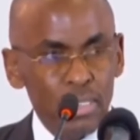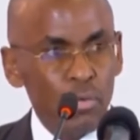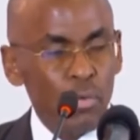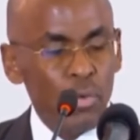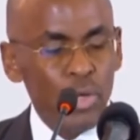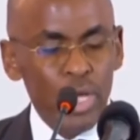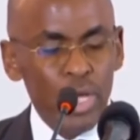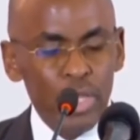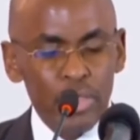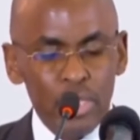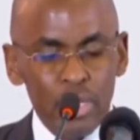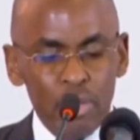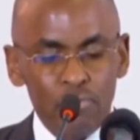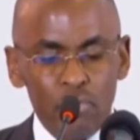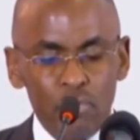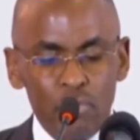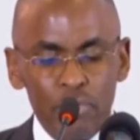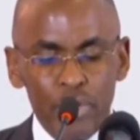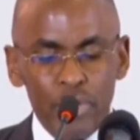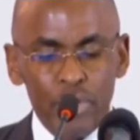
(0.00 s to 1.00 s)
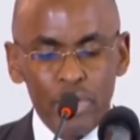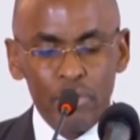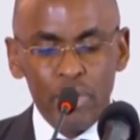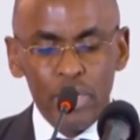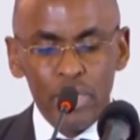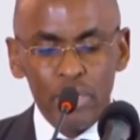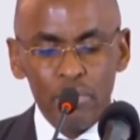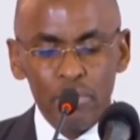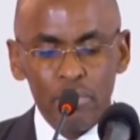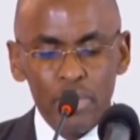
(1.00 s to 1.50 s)
We are therefore
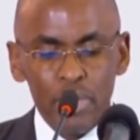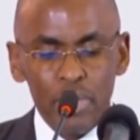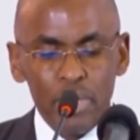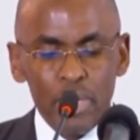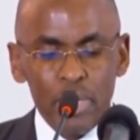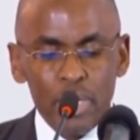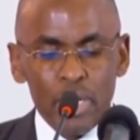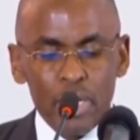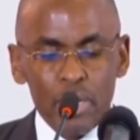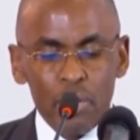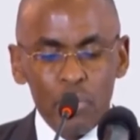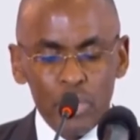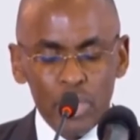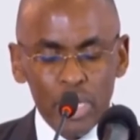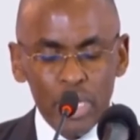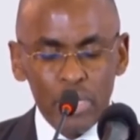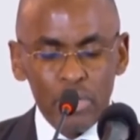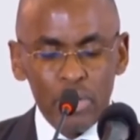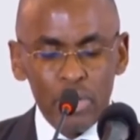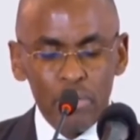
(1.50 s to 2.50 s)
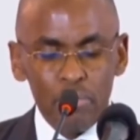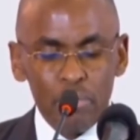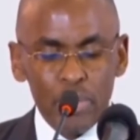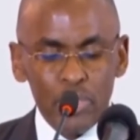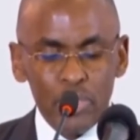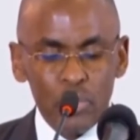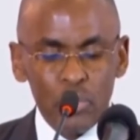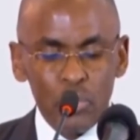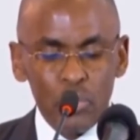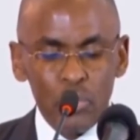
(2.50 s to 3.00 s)
regularly
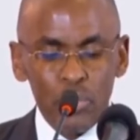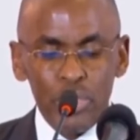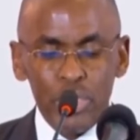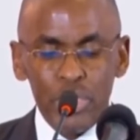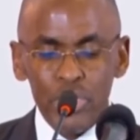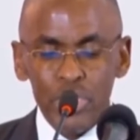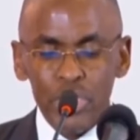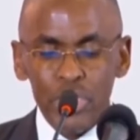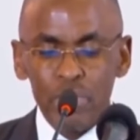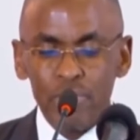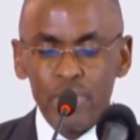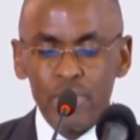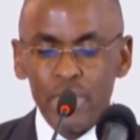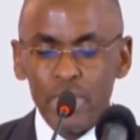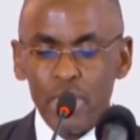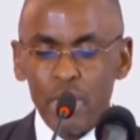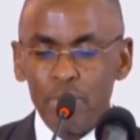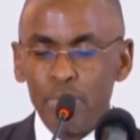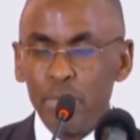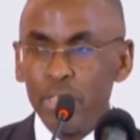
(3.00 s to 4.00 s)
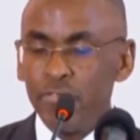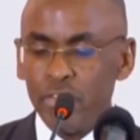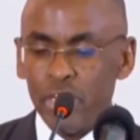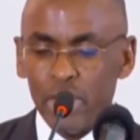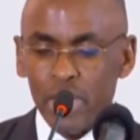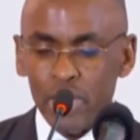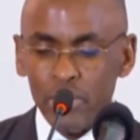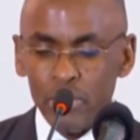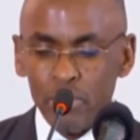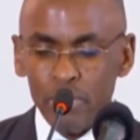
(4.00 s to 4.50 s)
pursue initiatives that uplift
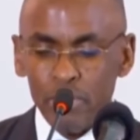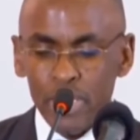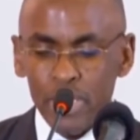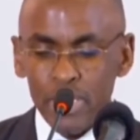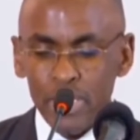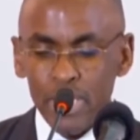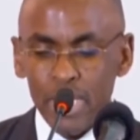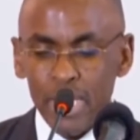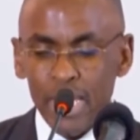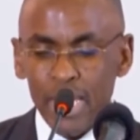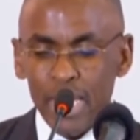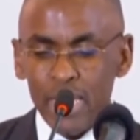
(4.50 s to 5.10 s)
our customers,